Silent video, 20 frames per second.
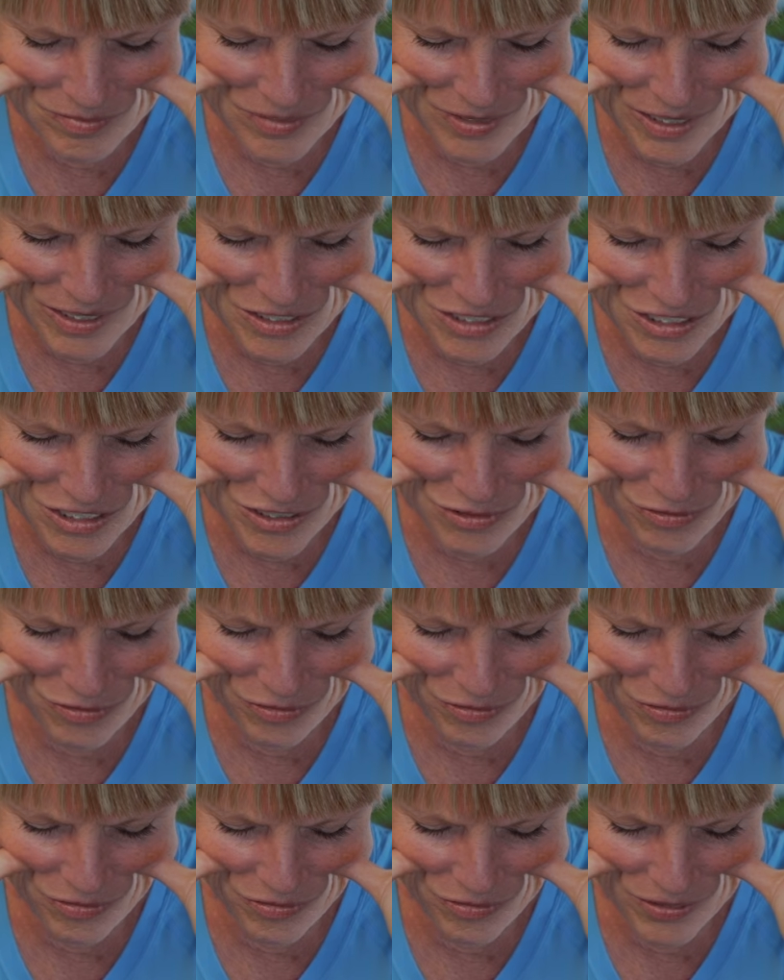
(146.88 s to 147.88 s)
And just
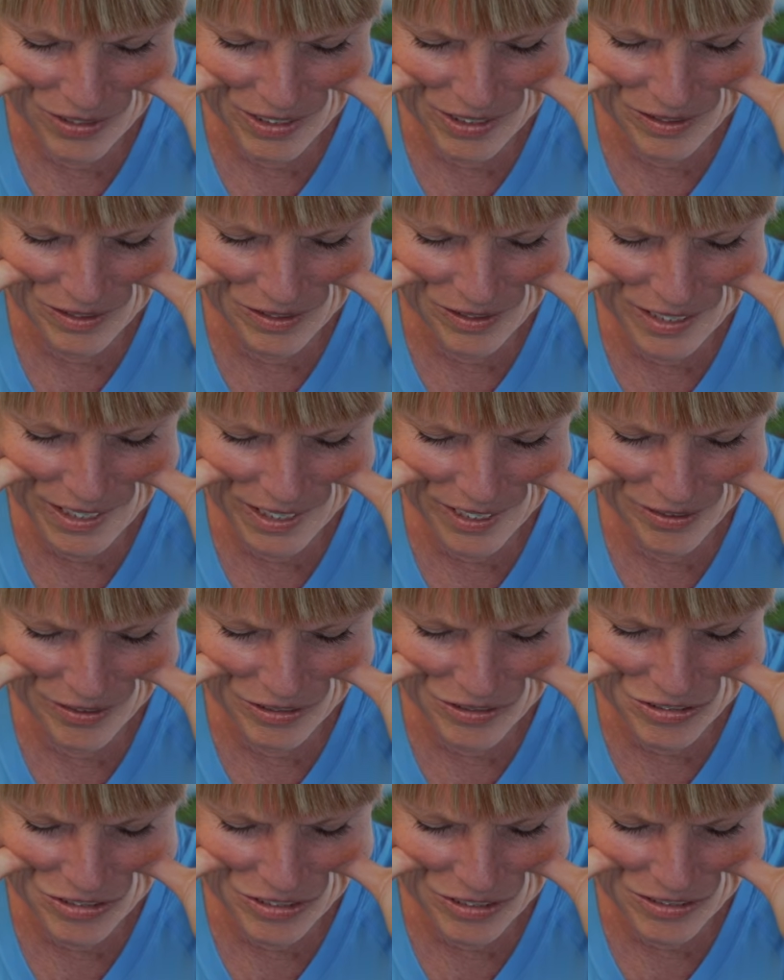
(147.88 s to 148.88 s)
feel how
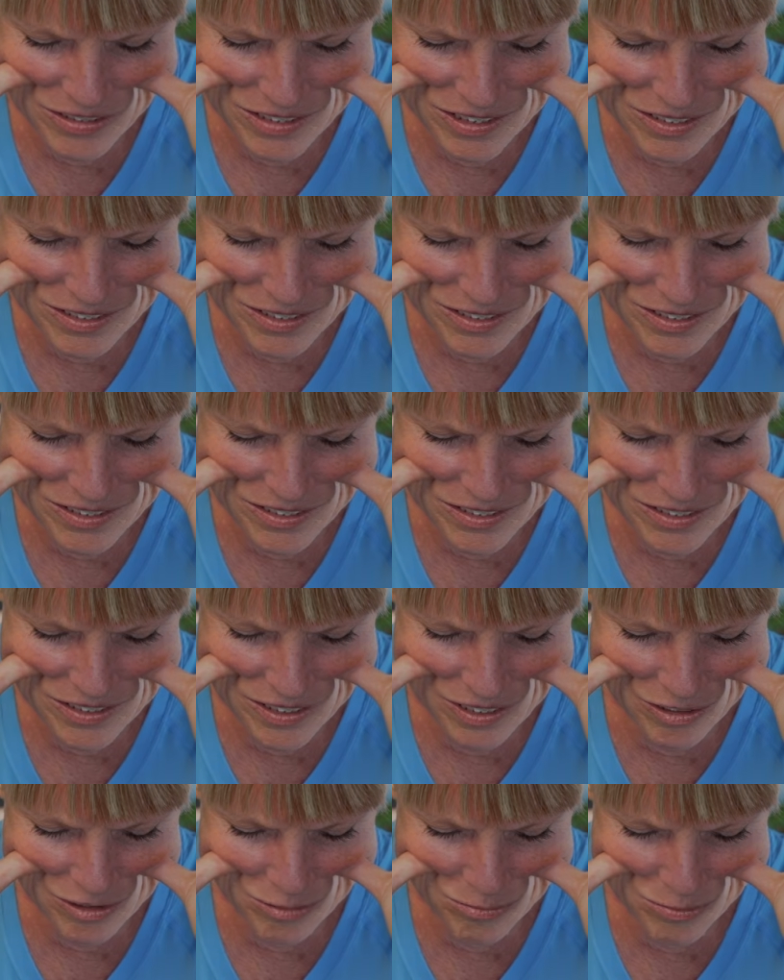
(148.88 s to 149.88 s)
you start to
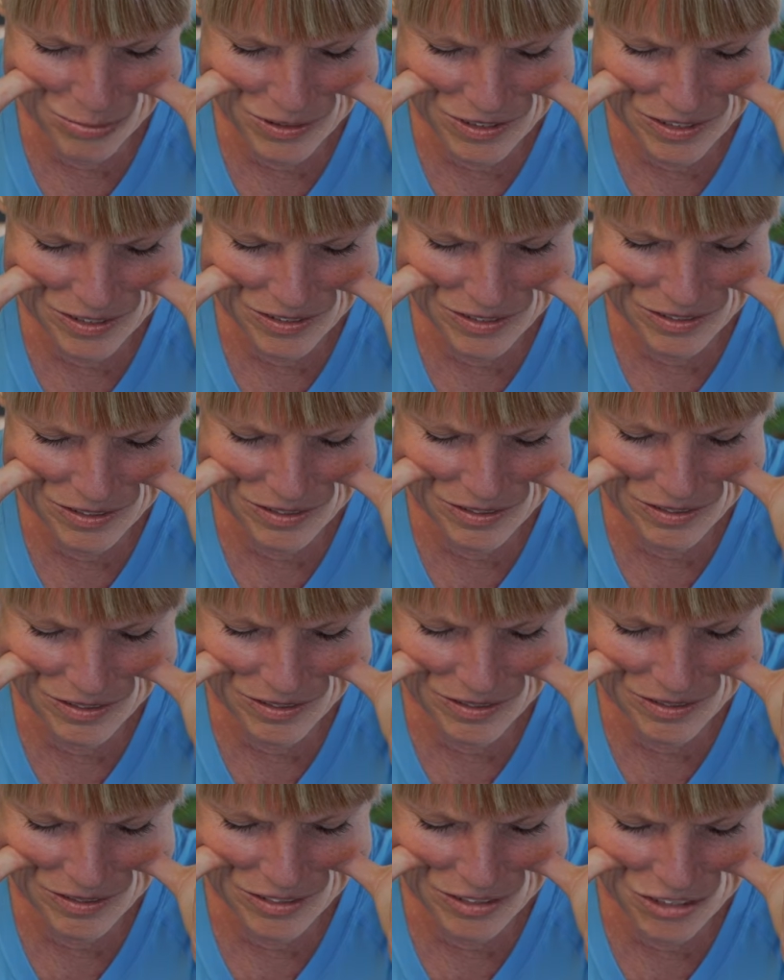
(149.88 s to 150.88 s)
sculpt
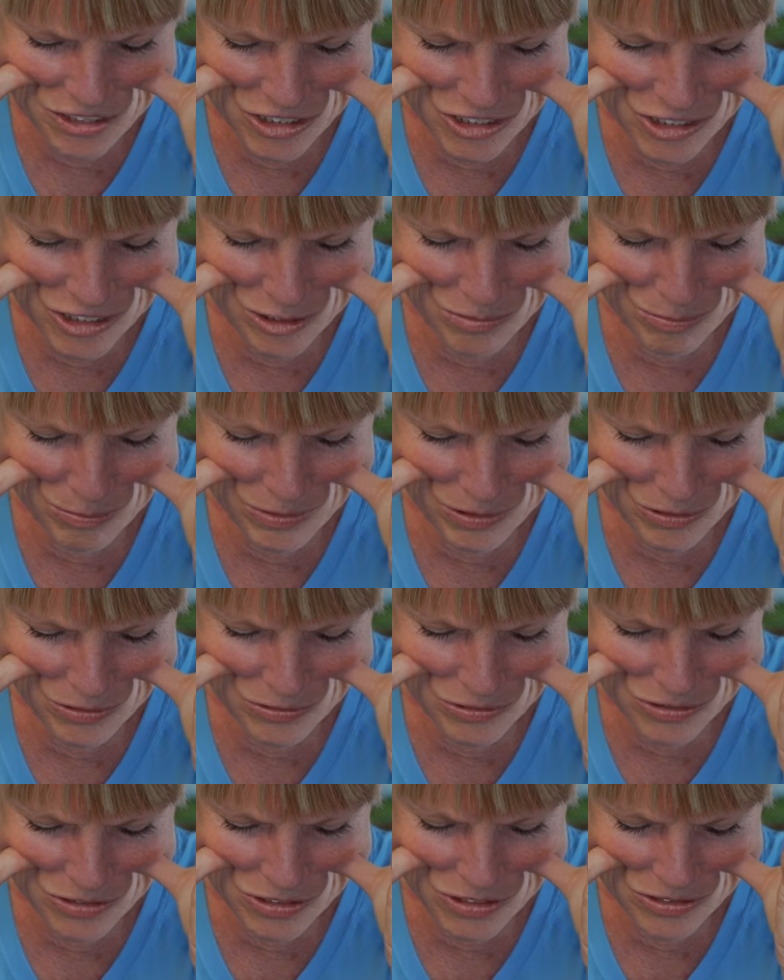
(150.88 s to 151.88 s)
the
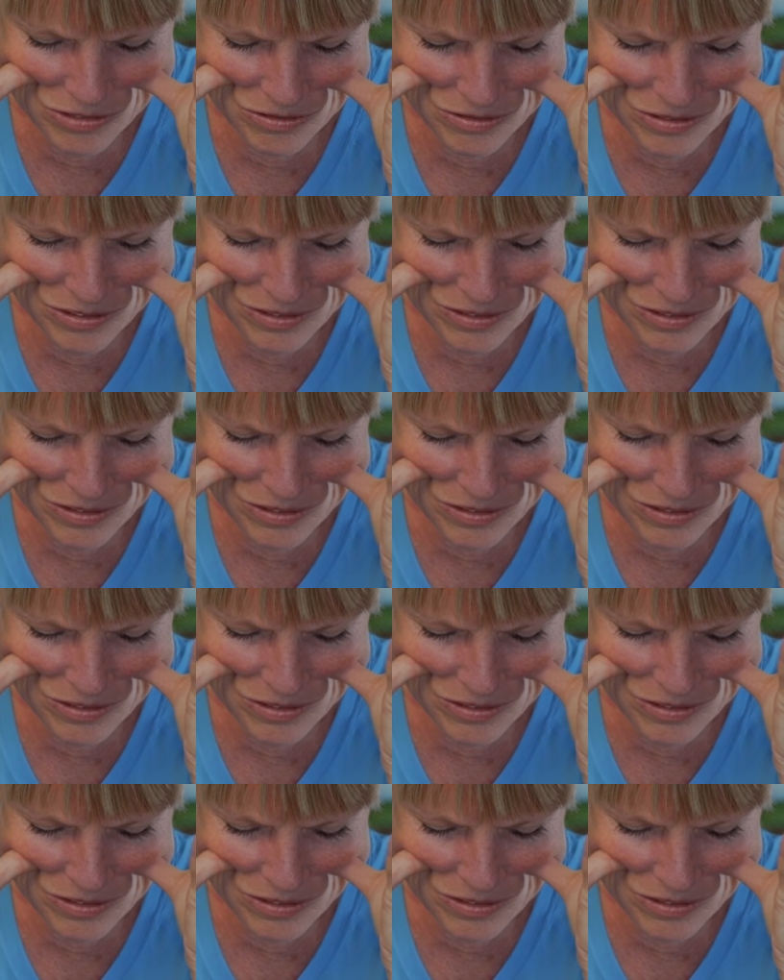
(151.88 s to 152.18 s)
cheekbones.